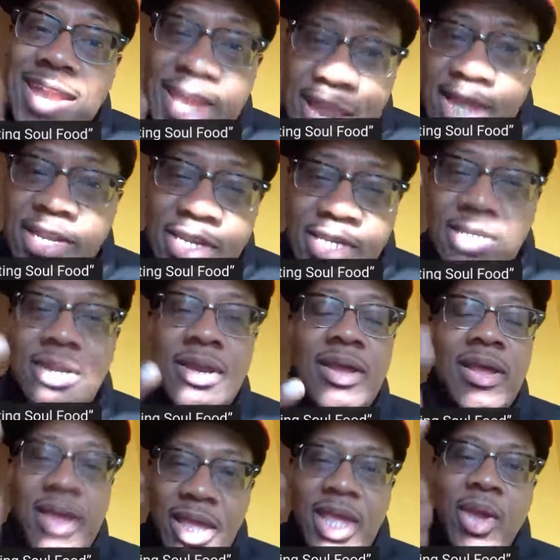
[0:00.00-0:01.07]
dish.
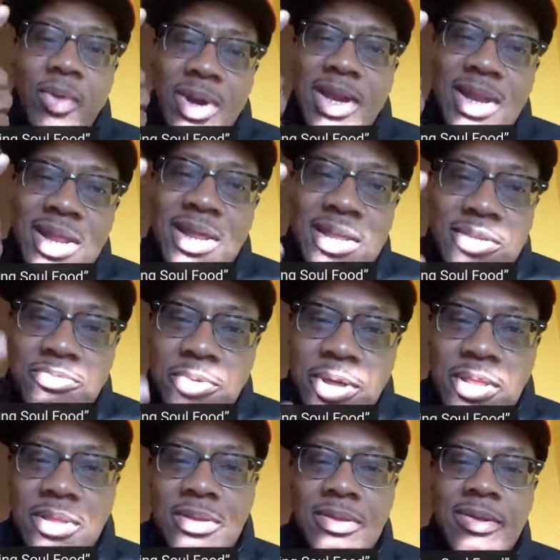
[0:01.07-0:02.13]
Hear what it is,
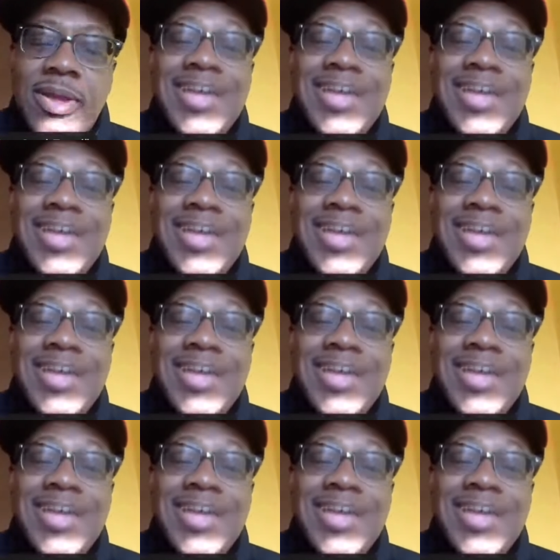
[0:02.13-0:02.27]
brother.